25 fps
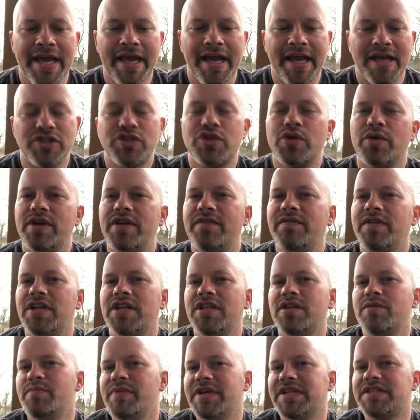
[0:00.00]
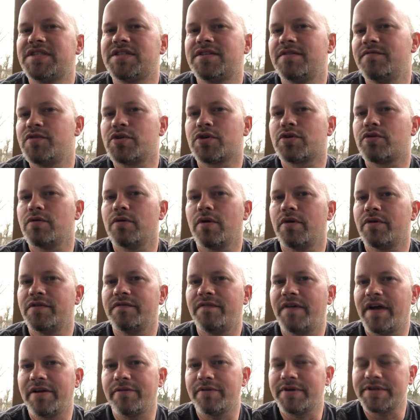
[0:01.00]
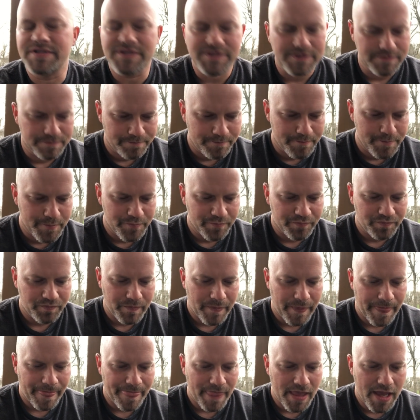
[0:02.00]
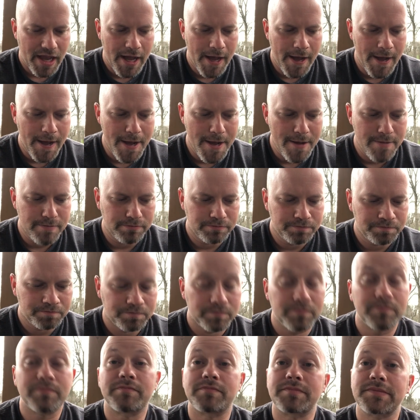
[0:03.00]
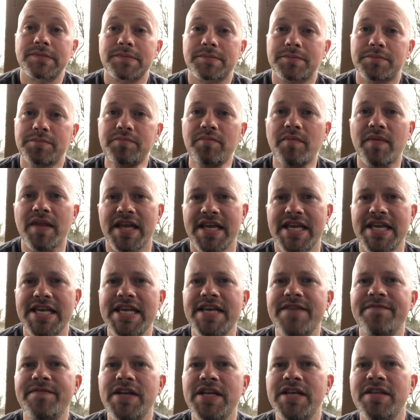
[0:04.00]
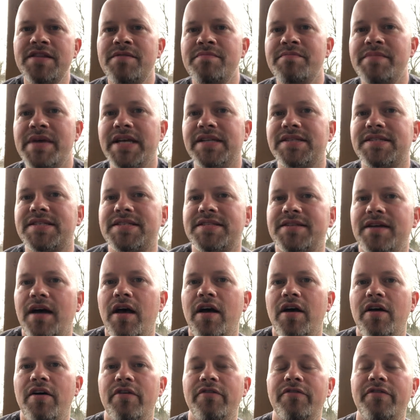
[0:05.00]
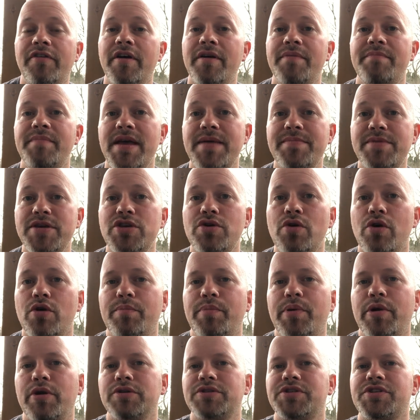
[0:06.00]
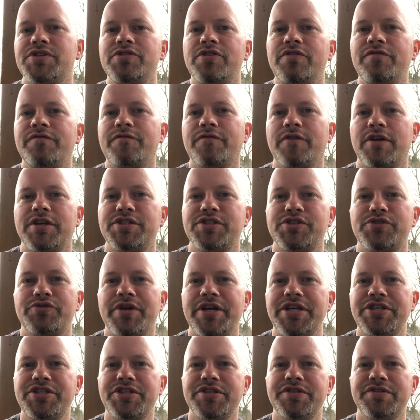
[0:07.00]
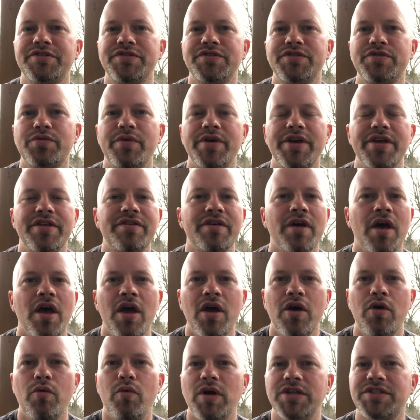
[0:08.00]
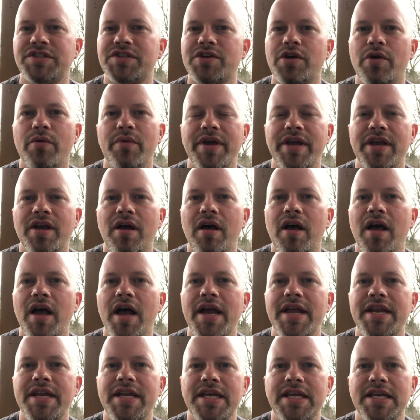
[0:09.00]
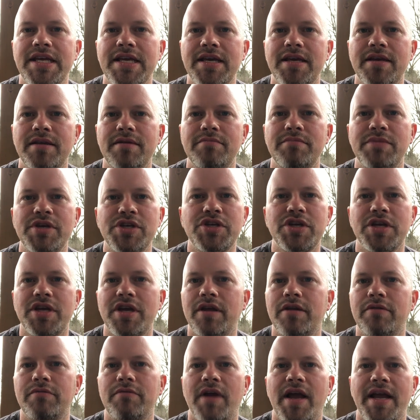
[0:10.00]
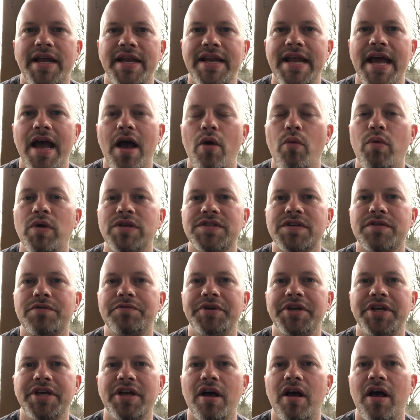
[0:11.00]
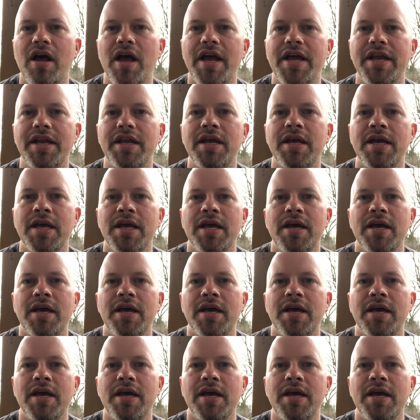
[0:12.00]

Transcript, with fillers: And so, even in the midst of the coronavirus, um, even in the midst of maybe your personal frustrations with what's going on in Michigan right now, what's going on